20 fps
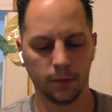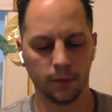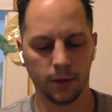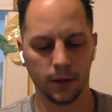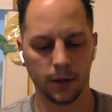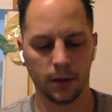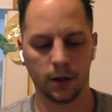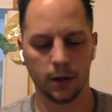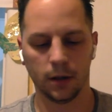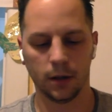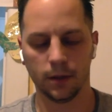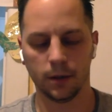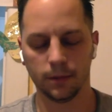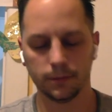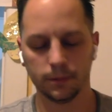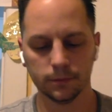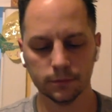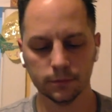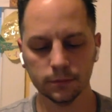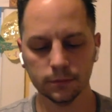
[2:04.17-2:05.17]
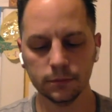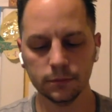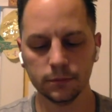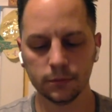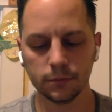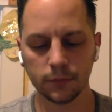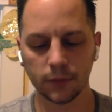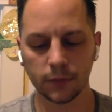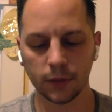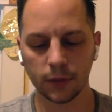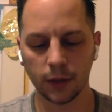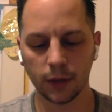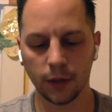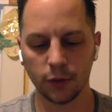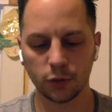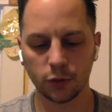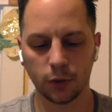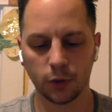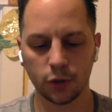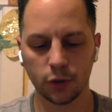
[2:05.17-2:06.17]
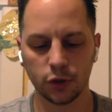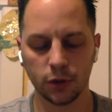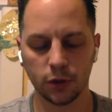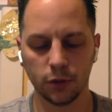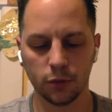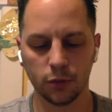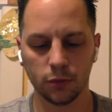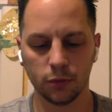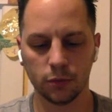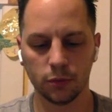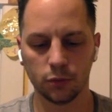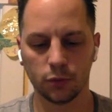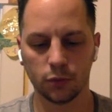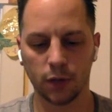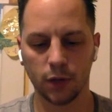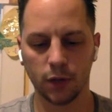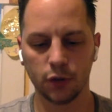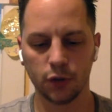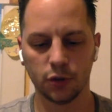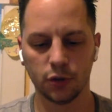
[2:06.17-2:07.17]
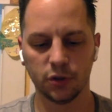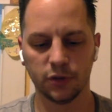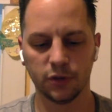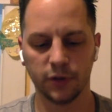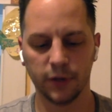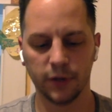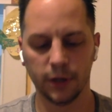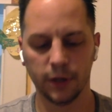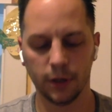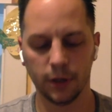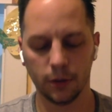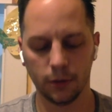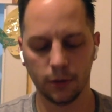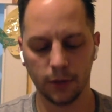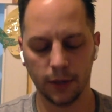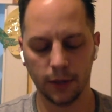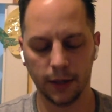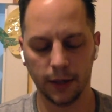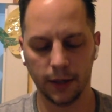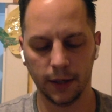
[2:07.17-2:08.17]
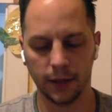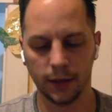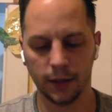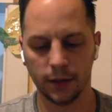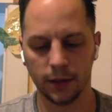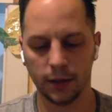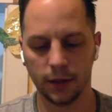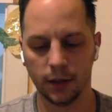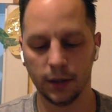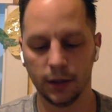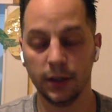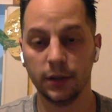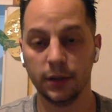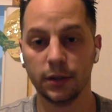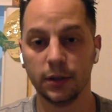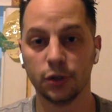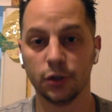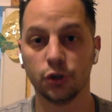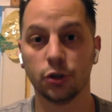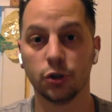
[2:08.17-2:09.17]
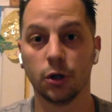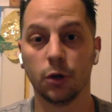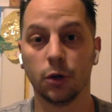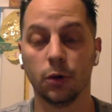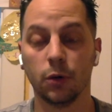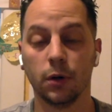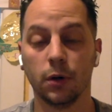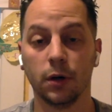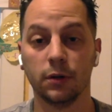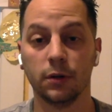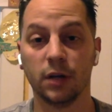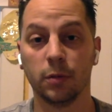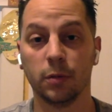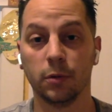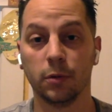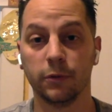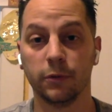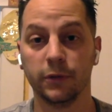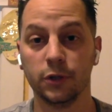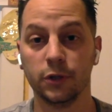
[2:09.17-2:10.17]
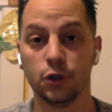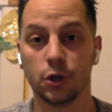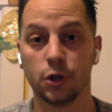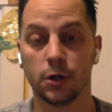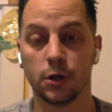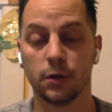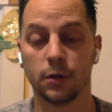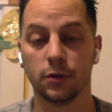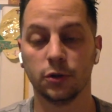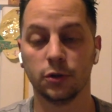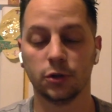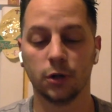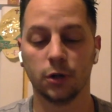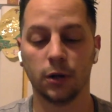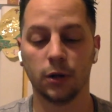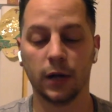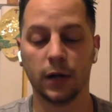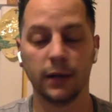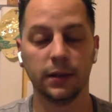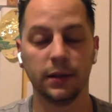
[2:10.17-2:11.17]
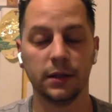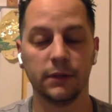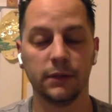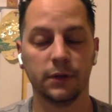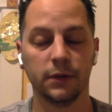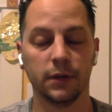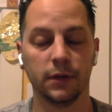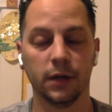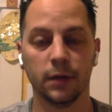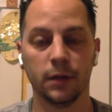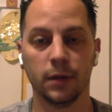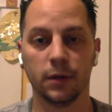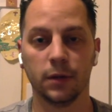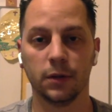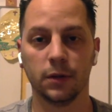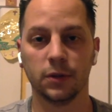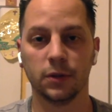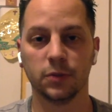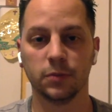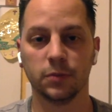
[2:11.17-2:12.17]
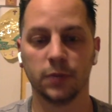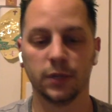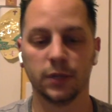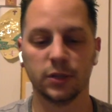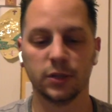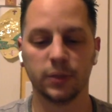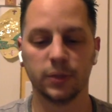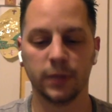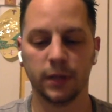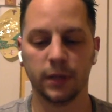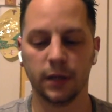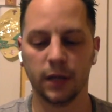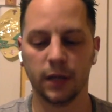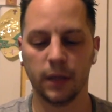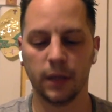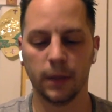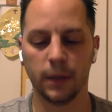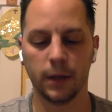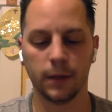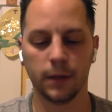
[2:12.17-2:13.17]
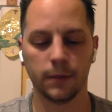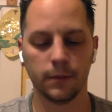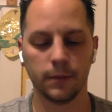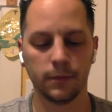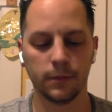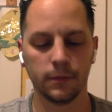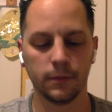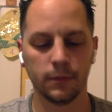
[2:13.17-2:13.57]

But I was watching Roger's video, and he did show a double feature. So I didn't even think about this as being a gimmick.